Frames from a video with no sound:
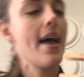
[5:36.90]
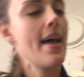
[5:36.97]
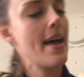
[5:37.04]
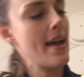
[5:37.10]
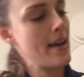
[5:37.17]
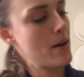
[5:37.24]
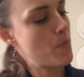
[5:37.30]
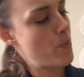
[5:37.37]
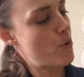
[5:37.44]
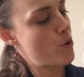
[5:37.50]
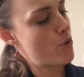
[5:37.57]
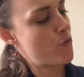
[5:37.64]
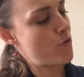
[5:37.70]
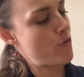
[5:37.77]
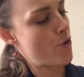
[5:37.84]
and
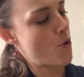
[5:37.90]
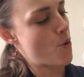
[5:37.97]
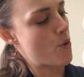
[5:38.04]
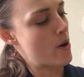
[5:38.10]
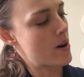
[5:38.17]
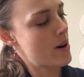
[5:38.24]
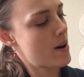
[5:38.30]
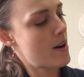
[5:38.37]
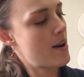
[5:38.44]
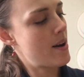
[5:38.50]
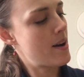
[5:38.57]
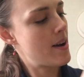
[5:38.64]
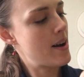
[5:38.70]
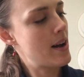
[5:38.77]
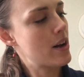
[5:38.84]
put 4
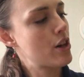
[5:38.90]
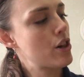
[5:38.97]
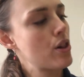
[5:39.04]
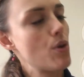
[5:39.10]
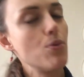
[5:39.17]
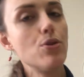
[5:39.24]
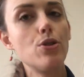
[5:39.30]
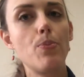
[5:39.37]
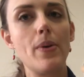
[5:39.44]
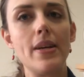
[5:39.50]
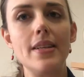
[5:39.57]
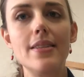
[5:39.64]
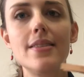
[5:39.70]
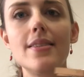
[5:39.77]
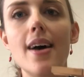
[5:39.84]

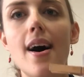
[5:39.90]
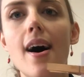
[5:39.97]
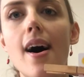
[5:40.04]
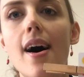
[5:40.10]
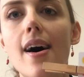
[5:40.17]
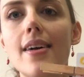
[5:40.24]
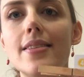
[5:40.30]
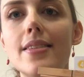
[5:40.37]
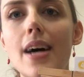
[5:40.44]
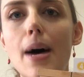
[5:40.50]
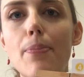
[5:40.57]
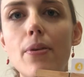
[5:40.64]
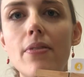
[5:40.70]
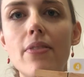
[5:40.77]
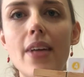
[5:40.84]
clothespins on
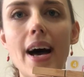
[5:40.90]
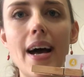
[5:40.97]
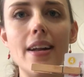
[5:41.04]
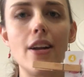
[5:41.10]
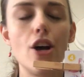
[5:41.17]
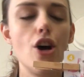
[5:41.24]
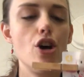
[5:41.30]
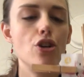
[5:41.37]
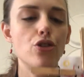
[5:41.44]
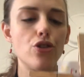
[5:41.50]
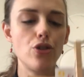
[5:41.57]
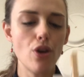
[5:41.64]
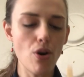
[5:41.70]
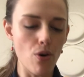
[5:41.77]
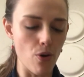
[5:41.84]
top of that.
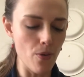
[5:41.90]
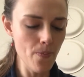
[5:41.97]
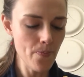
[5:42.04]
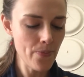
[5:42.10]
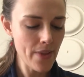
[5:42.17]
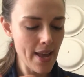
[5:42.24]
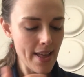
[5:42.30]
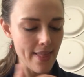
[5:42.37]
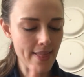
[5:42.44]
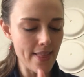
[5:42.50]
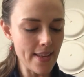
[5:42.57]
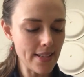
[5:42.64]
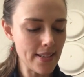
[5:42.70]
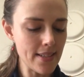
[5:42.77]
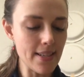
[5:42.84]
So
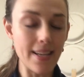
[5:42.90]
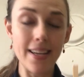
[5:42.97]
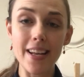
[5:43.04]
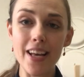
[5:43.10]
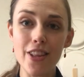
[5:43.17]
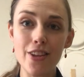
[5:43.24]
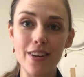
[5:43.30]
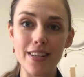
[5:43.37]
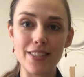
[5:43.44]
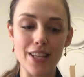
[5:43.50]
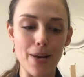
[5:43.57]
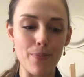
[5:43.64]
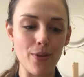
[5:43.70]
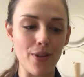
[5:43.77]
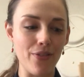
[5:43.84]
this is another
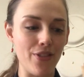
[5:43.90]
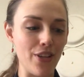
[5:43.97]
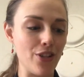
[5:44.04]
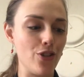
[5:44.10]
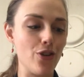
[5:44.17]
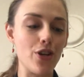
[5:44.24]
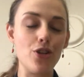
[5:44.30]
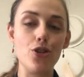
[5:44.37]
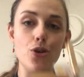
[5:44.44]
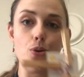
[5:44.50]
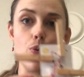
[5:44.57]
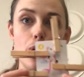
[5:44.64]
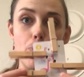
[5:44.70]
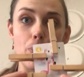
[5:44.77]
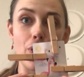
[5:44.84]
example of things you can
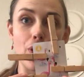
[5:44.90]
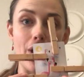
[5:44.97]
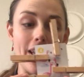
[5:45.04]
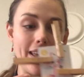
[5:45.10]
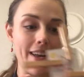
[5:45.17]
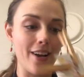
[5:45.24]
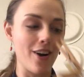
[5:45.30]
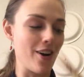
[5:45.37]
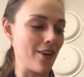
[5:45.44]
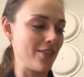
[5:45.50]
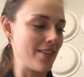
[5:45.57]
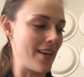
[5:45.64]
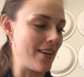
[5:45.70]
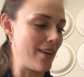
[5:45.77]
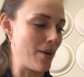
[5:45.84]
do with playing
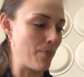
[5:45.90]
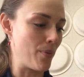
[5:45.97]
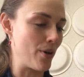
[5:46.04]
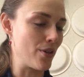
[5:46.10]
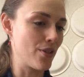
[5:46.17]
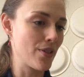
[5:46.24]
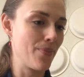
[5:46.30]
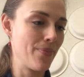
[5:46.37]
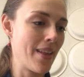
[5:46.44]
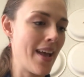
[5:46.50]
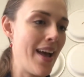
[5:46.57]
cards and numbers.